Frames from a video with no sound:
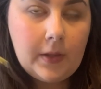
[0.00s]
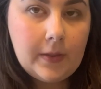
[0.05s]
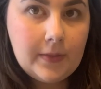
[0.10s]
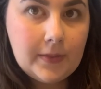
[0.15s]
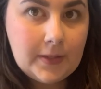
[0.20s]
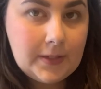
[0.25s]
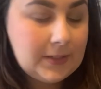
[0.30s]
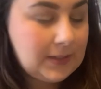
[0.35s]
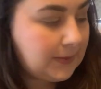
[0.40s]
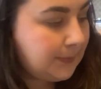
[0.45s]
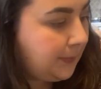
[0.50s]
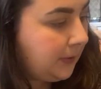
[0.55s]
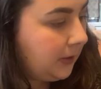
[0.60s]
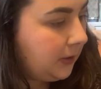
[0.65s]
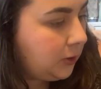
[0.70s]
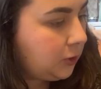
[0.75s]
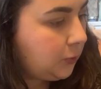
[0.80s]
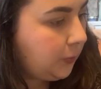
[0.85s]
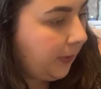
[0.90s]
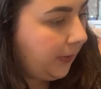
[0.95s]
This
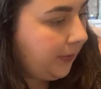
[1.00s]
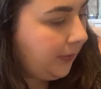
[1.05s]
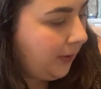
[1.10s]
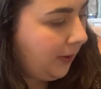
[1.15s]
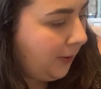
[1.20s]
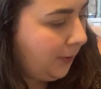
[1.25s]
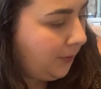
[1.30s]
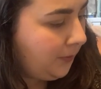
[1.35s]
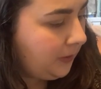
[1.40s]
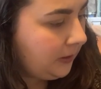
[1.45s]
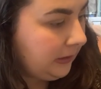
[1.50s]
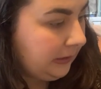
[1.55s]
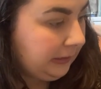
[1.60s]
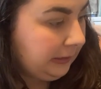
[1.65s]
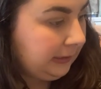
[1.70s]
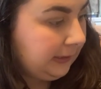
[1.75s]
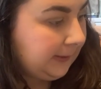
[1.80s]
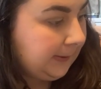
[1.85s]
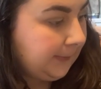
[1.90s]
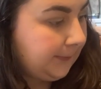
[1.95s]
spinach one though,
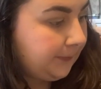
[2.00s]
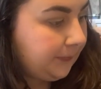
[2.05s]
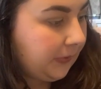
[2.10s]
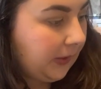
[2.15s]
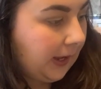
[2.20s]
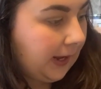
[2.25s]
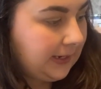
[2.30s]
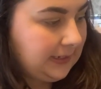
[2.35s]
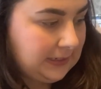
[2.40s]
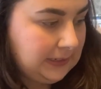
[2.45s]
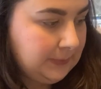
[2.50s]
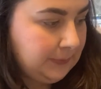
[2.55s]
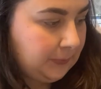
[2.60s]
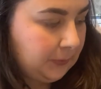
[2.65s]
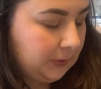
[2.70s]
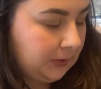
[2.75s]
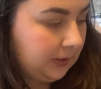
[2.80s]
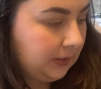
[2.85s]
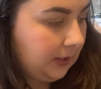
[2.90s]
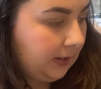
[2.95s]
I didn't
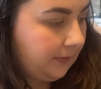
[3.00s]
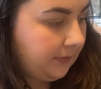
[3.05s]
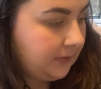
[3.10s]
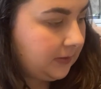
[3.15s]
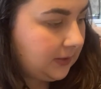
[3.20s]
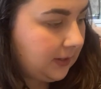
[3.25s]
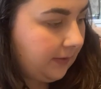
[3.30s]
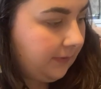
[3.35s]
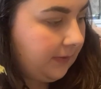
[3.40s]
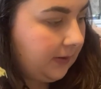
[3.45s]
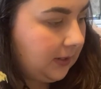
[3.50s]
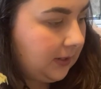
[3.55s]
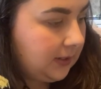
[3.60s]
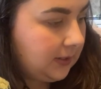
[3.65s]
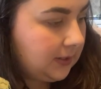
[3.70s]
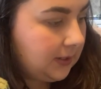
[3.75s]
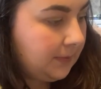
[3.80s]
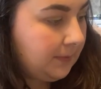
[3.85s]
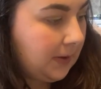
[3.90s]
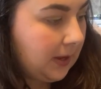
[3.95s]
put enough stuff in it
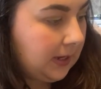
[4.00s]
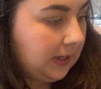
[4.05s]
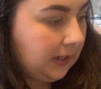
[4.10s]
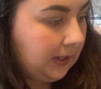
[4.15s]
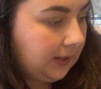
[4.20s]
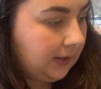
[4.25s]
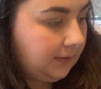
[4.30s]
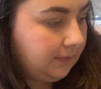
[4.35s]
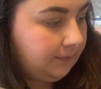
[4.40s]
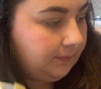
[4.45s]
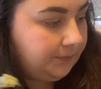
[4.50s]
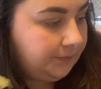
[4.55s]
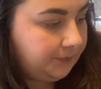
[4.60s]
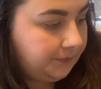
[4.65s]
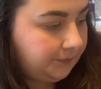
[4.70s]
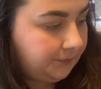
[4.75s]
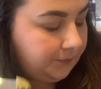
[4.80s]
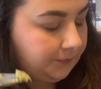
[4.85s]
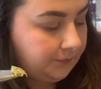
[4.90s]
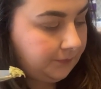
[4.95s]
to make it
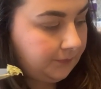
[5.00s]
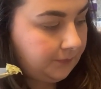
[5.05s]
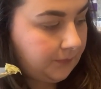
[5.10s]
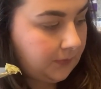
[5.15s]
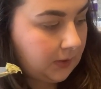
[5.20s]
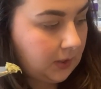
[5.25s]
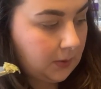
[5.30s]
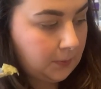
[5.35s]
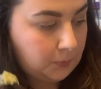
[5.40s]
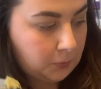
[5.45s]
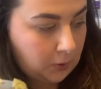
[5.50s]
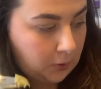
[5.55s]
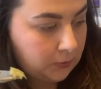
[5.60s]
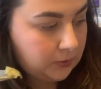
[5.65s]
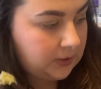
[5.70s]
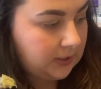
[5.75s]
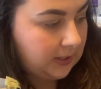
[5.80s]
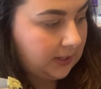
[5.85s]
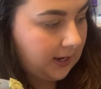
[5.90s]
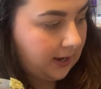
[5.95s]

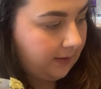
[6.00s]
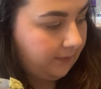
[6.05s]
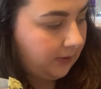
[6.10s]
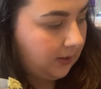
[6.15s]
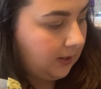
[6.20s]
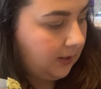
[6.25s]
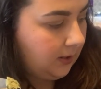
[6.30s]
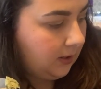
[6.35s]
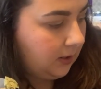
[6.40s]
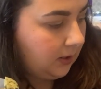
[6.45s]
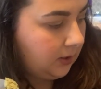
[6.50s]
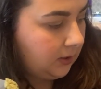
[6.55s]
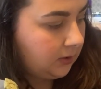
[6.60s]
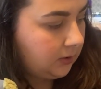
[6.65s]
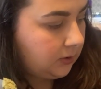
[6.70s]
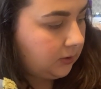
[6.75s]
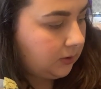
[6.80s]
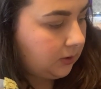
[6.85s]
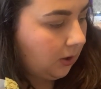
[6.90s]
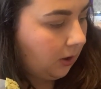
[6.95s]
protein heavy.
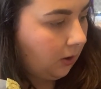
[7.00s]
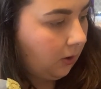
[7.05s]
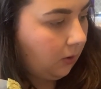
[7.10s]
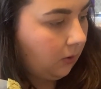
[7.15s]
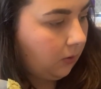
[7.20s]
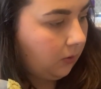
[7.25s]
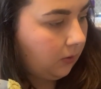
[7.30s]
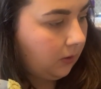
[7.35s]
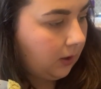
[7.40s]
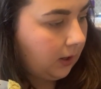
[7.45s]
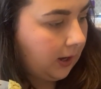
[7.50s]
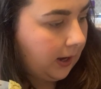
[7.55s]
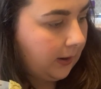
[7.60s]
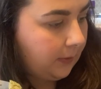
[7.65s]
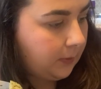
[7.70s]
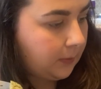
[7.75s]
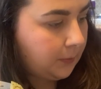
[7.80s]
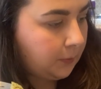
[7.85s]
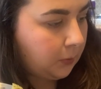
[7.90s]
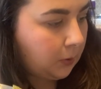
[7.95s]
So I
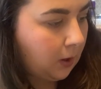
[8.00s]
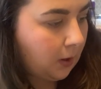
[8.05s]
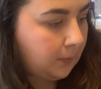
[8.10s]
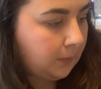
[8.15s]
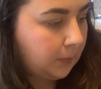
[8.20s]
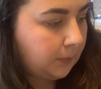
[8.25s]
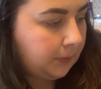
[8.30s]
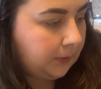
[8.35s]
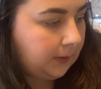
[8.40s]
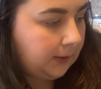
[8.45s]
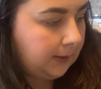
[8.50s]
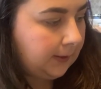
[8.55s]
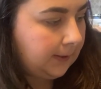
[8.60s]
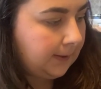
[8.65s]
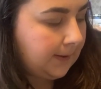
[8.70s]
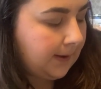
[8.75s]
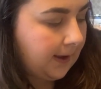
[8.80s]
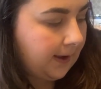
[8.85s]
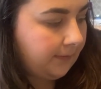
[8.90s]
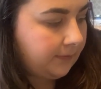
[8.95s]
would probably
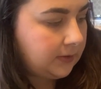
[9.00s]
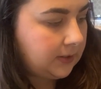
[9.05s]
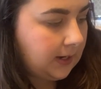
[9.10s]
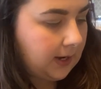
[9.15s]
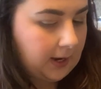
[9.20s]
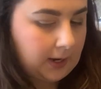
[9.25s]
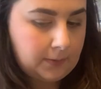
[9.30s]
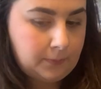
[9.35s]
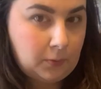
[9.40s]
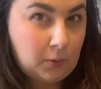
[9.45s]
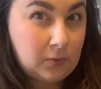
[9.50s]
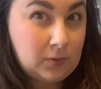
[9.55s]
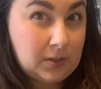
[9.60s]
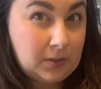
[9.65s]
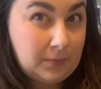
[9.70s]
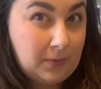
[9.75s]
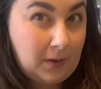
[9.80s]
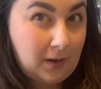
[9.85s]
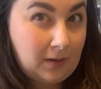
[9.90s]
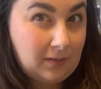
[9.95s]
have to add
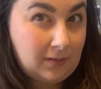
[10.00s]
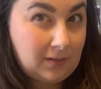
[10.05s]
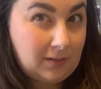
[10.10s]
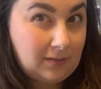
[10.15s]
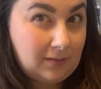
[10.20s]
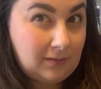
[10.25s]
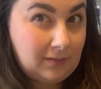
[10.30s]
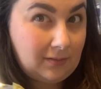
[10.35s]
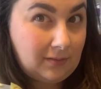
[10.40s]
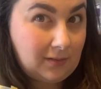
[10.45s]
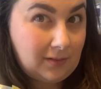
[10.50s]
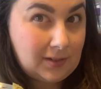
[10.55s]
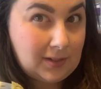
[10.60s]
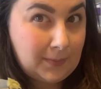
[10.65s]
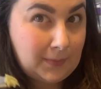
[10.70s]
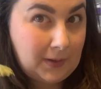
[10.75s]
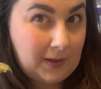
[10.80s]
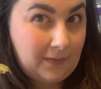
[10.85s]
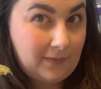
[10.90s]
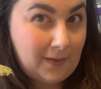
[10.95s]
protein powder or
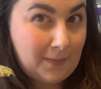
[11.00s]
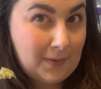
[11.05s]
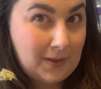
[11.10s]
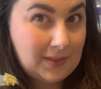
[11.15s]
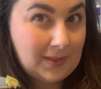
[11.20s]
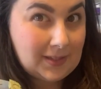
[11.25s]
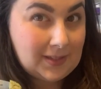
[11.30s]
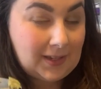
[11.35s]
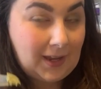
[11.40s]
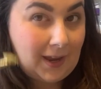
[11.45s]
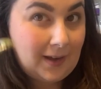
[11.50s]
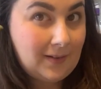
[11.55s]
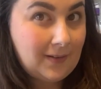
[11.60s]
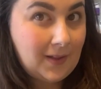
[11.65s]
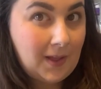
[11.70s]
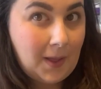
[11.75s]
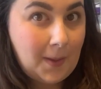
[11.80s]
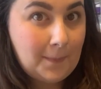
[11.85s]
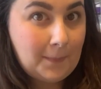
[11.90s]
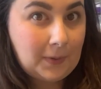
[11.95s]
something if I made this again,
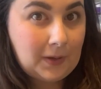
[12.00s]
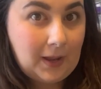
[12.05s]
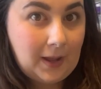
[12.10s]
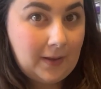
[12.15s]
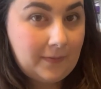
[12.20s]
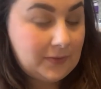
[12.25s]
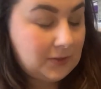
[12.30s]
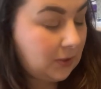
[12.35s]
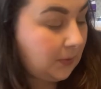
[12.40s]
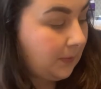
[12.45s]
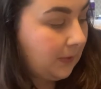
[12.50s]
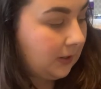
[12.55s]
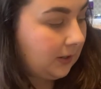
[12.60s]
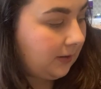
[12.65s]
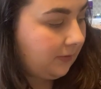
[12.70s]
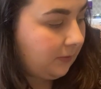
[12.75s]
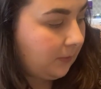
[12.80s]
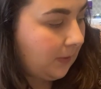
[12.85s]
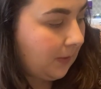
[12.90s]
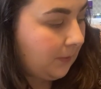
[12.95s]
but I have so many
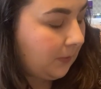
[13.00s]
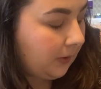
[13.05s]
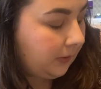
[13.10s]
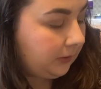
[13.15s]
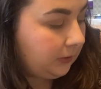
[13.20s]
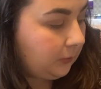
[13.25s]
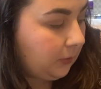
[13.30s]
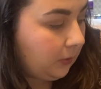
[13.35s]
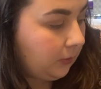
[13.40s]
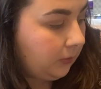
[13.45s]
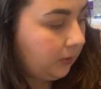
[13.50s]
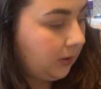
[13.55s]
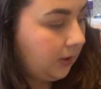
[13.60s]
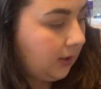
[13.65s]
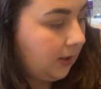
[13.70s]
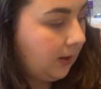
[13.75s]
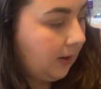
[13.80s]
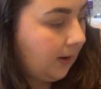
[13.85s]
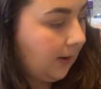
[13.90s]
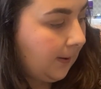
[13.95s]
of them, I probably won't.
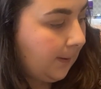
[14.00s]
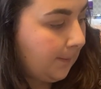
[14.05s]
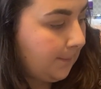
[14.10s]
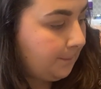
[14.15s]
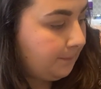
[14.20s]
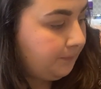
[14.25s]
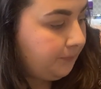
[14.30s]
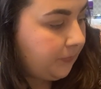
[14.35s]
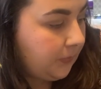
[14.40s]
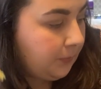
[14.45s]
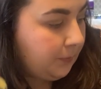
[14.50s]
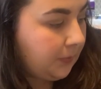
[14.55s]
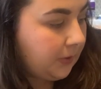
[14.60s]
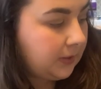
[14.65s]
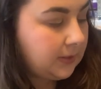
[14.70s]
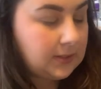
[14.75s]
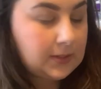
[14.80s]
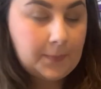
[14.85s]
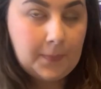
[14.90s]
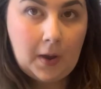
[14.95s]
Um, but
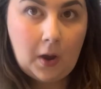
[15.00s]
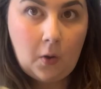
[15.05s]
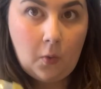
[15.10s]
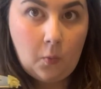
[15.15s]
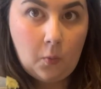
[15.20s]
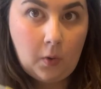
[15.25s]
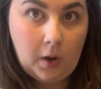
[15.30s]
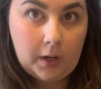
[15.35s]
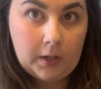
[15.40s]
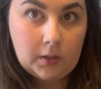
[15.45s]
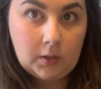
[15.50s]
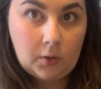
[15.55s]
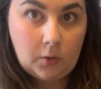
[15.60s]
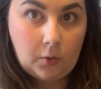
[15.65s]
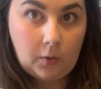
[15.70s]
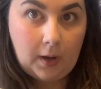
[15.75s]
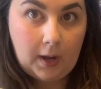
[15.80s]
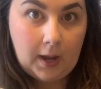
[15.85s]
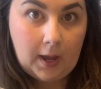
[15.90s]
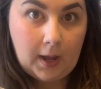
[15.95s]
it's about one
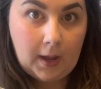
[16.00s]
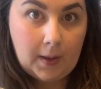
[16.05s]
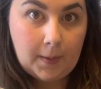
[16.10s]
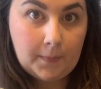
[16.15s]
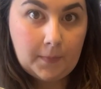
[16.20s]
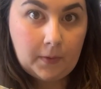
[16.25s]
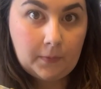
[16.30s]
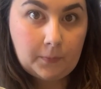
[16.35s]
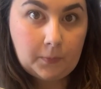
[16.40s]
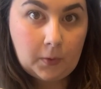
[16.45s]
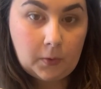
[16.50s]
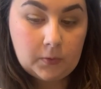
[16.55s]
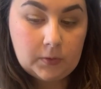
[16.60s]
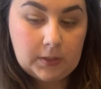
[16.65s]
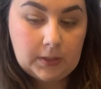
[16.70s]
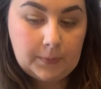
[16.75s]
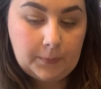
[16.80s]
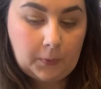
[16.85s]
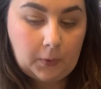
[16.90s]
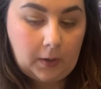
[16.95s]
gram of
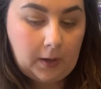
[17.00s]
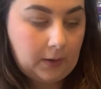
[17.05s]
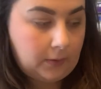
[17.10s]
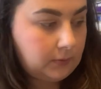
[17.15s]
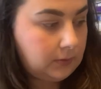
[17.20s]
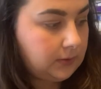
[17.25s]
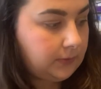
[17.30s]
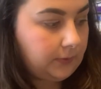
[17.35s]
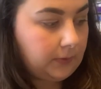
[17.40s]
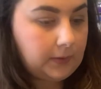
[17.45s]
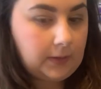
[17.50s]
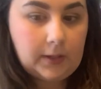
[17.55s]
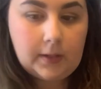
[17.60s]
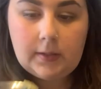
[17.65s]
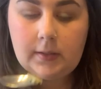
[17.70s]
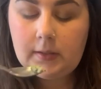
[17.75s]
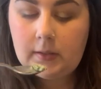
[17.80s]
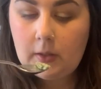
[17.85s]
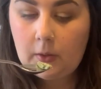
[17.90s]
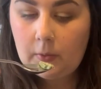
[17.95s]
protein per ounce for
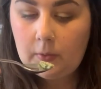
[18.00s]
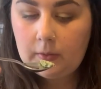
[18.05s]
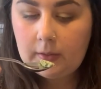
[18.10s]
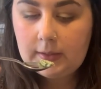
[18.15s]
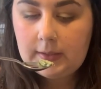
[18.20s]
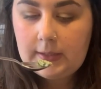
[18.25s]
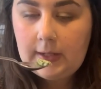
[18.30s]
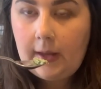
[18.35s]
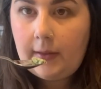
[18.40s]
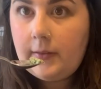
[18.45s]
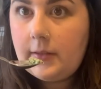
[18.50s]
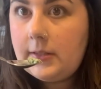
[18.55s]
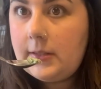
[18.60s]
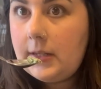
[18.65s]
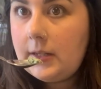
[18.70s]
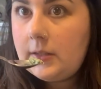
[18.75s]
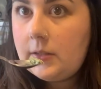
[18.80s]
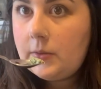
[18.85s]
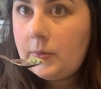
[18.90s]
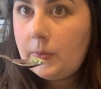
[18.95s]
this. So let's see how this
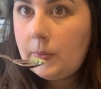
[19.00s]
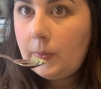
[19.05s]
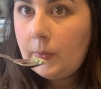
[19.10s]
tastes.